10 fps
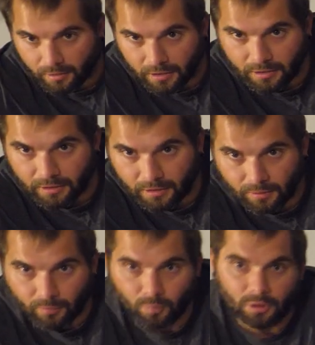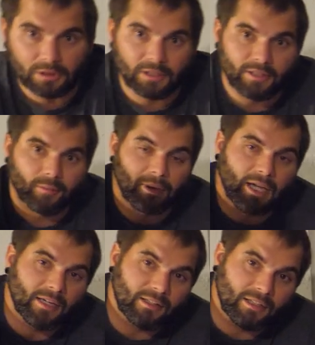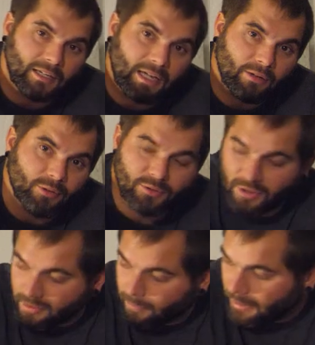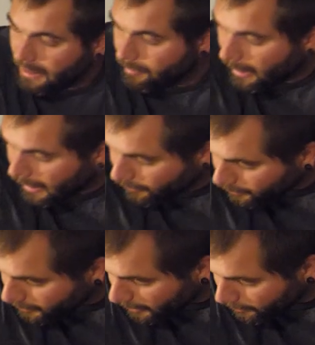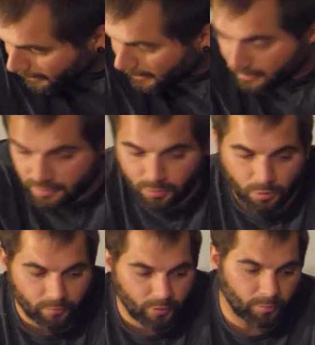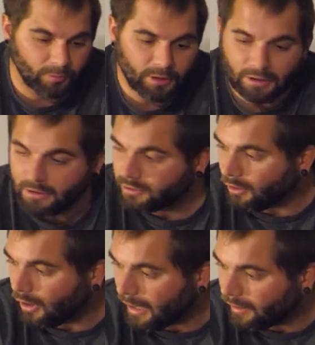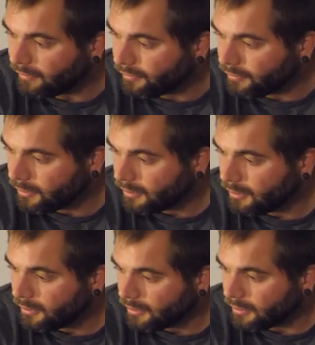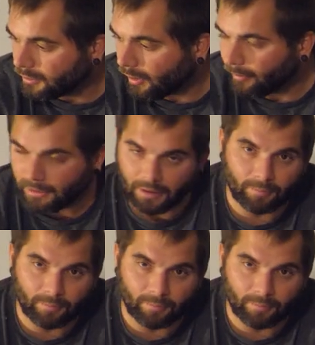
the one liter bag that I now use as a pee bottle I'm going to get two of them so I'll have uh, I mean,